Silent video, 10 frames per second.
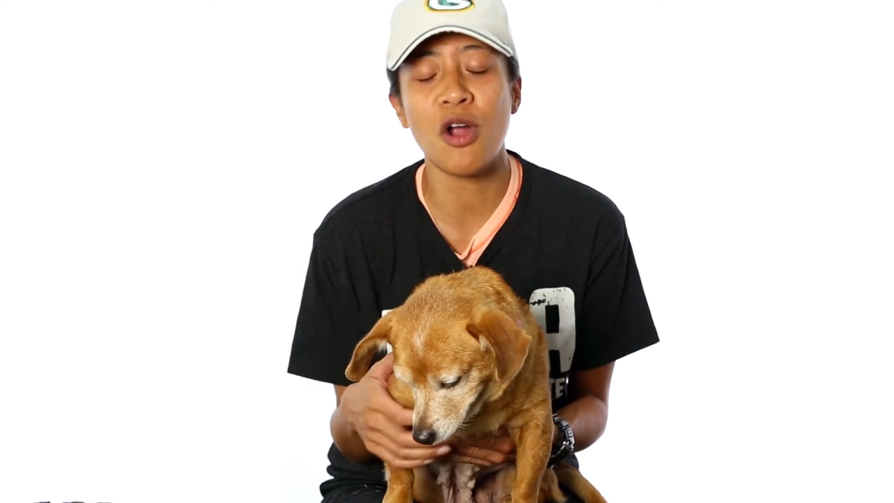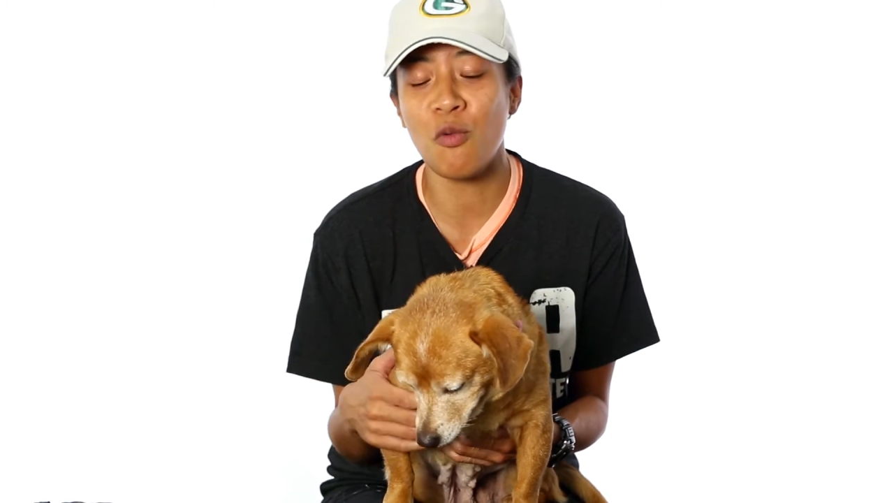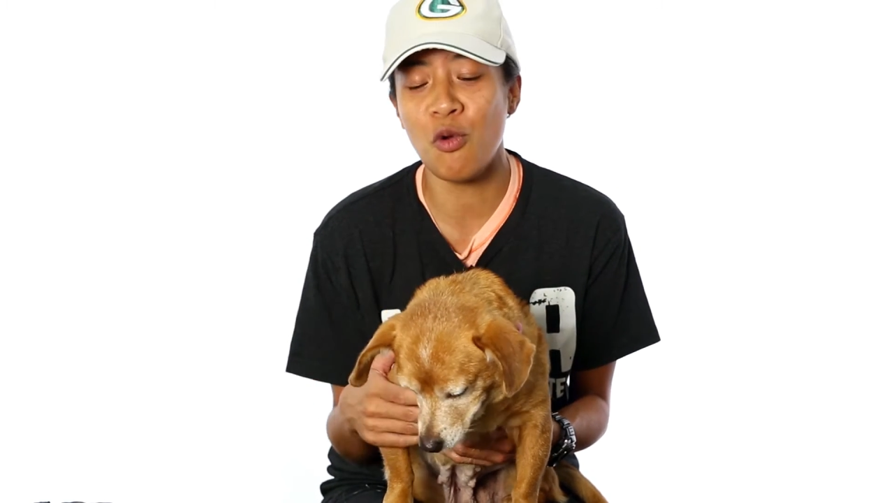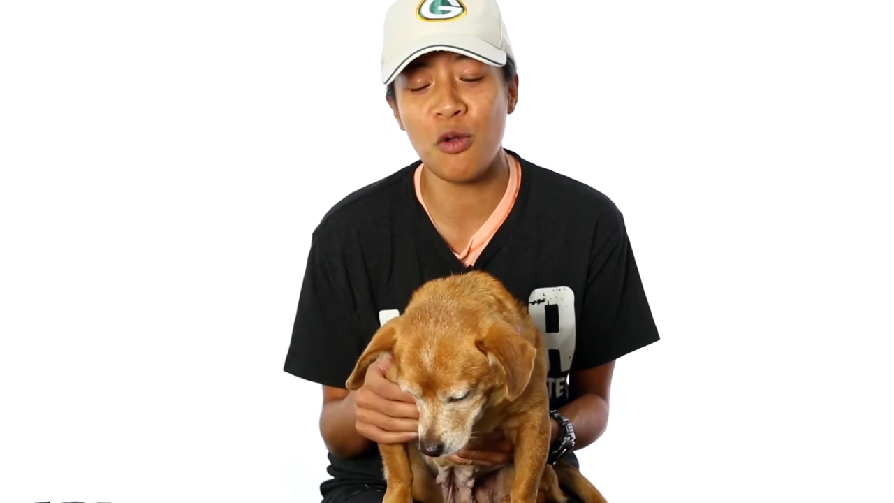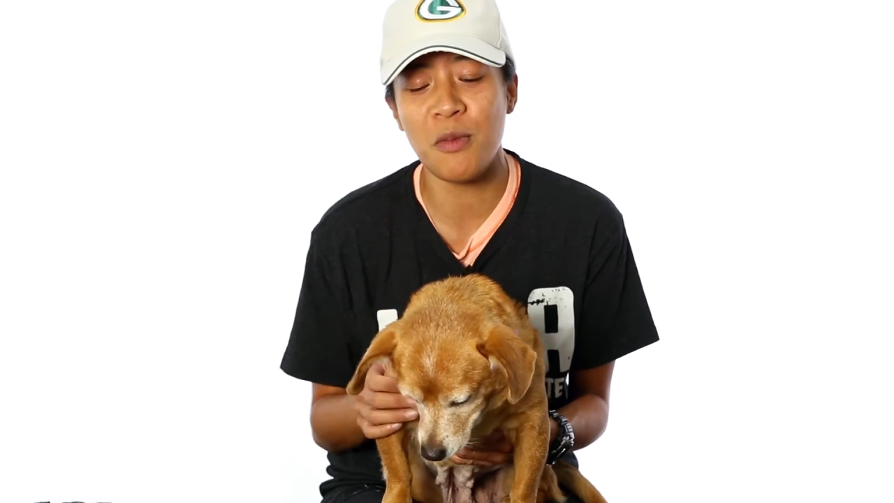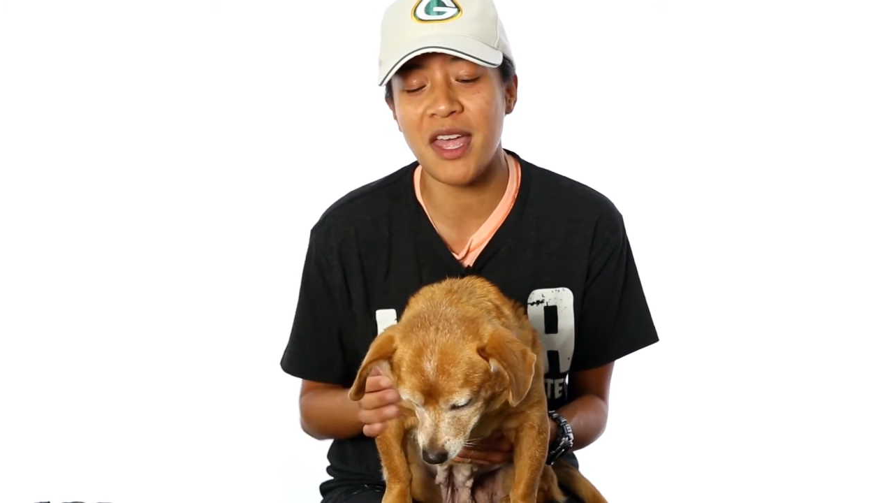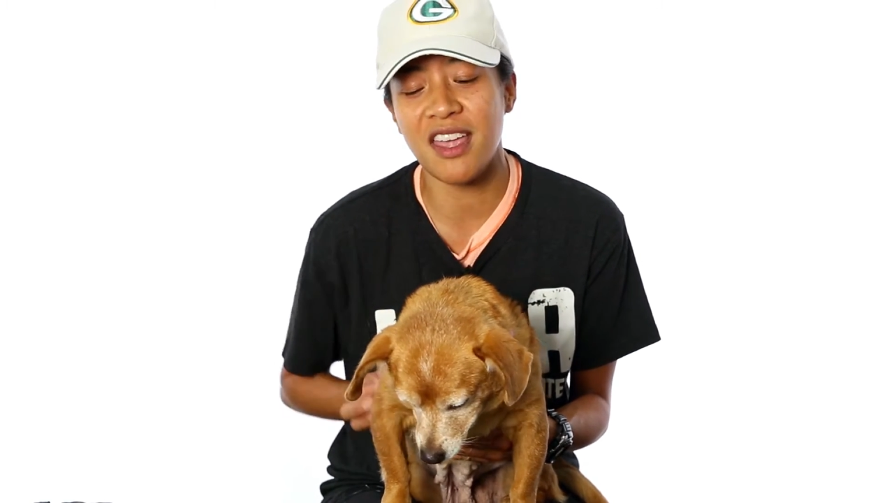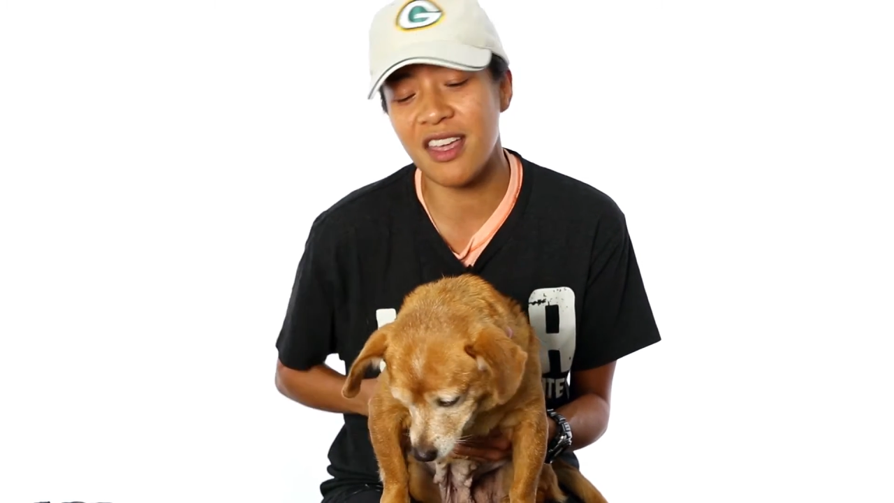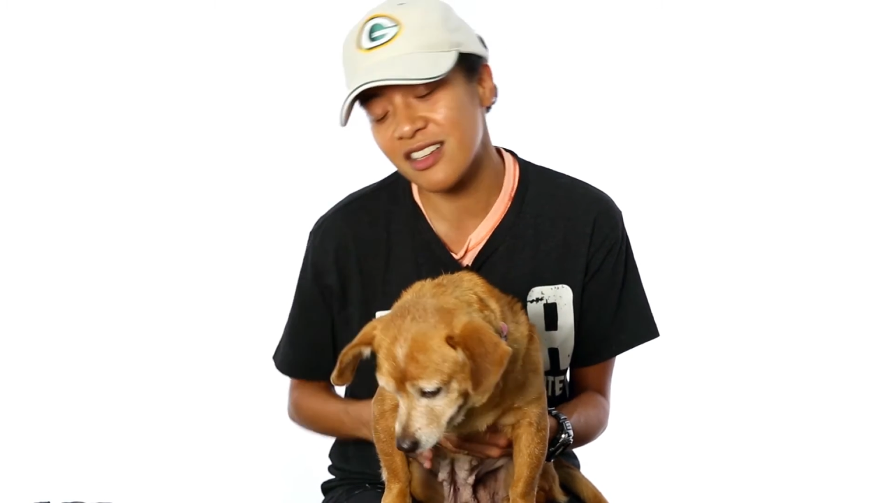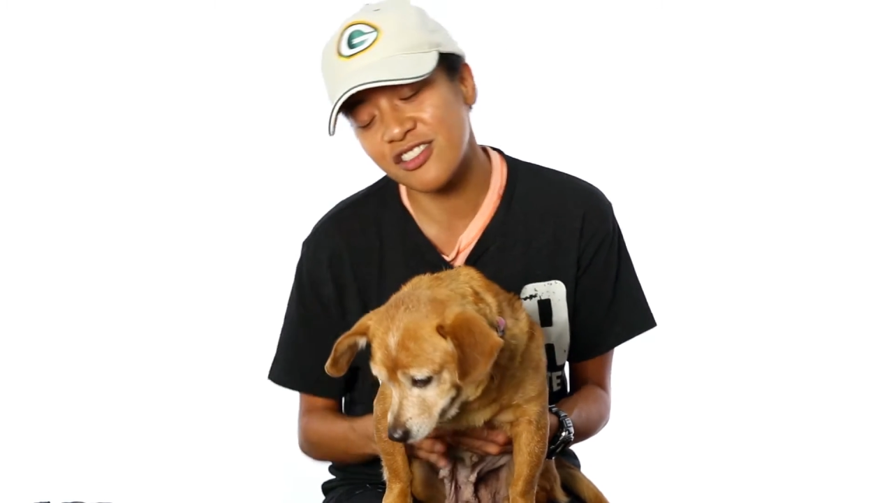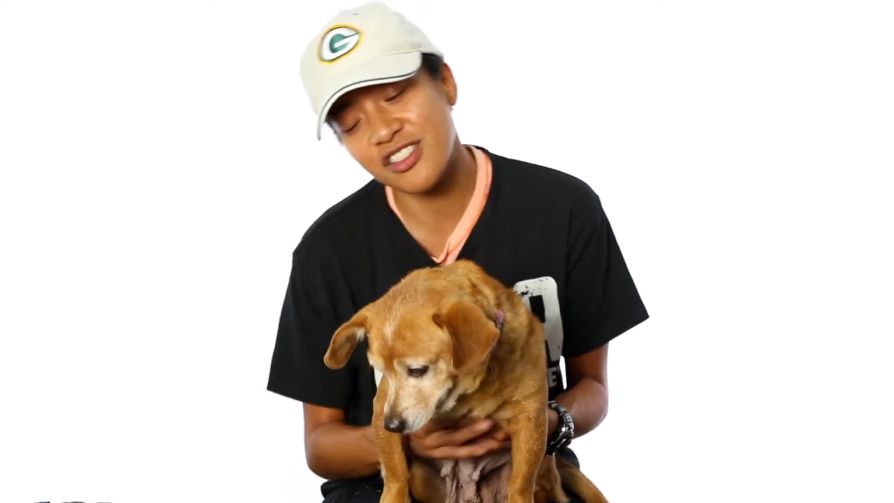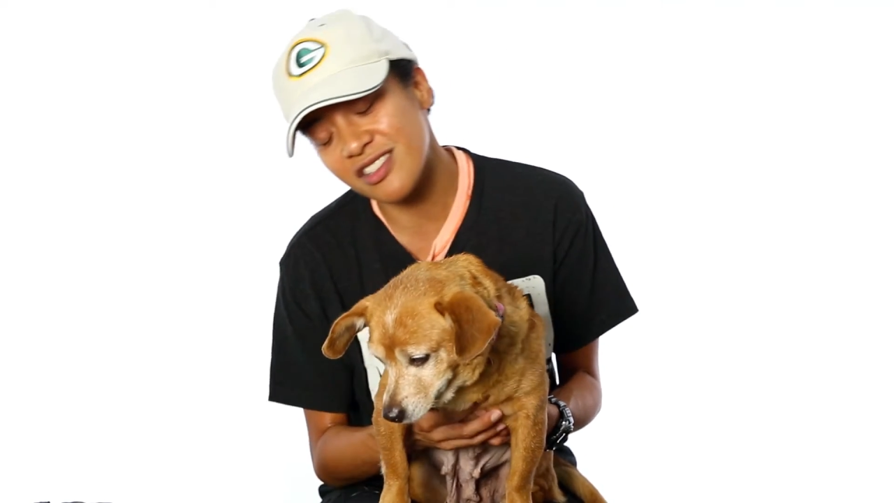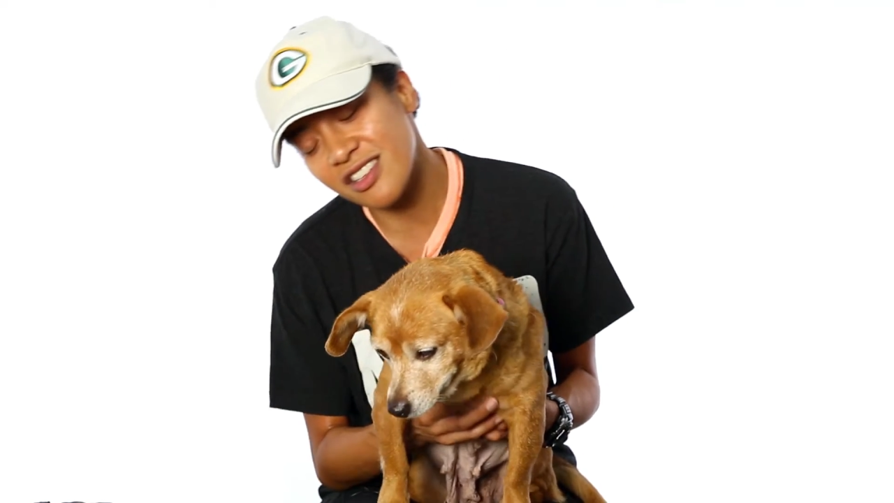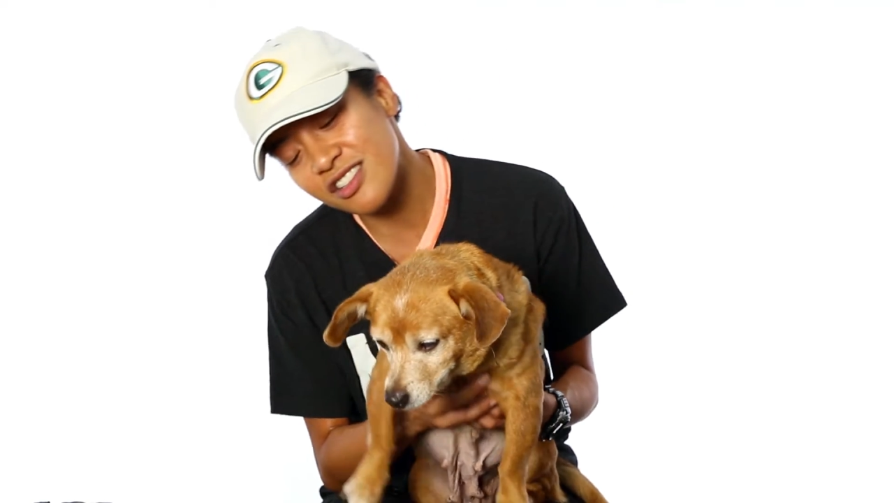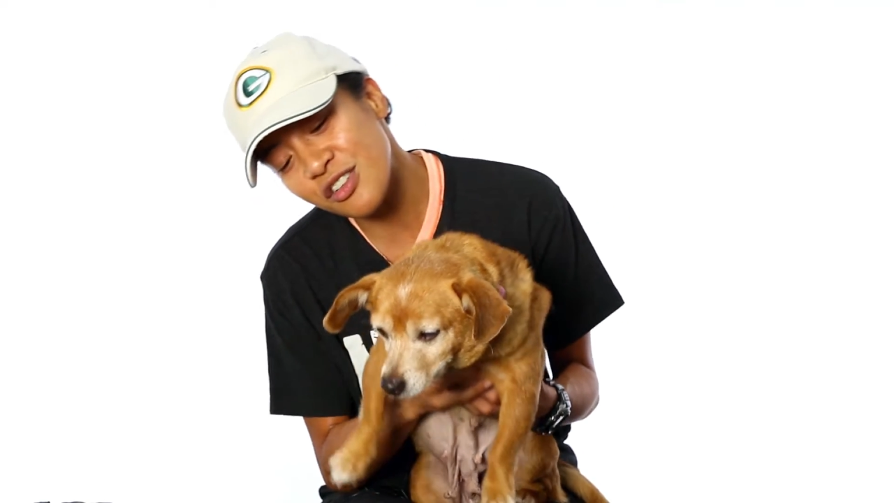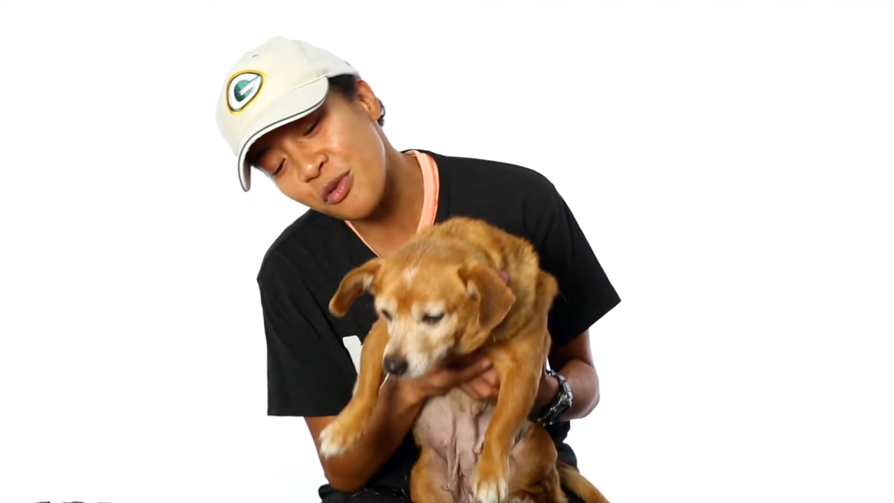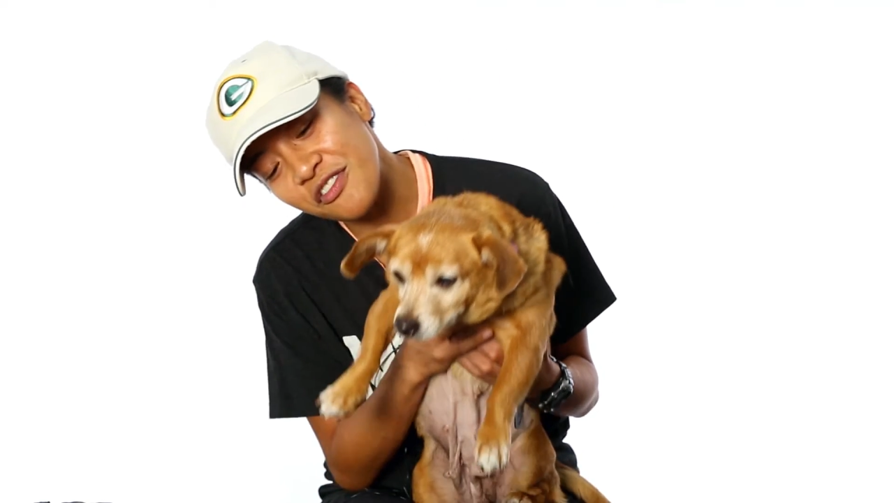heartwarming. It just it's so